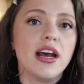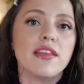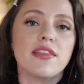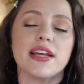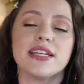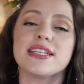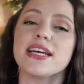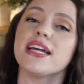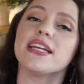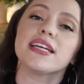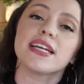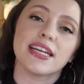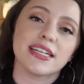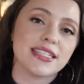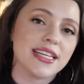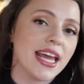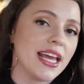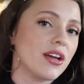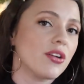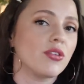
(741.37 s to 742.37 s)
They tend to get
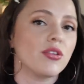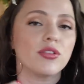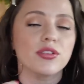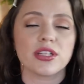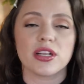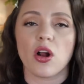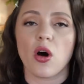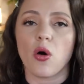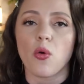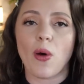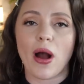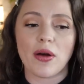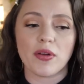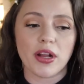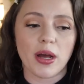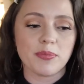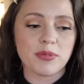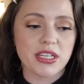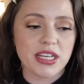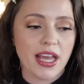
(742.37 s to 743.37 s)
tangled and all wound
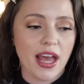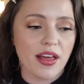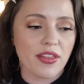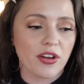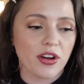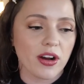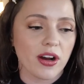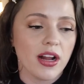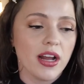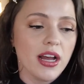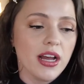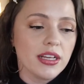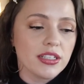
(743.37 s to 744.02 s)
up together.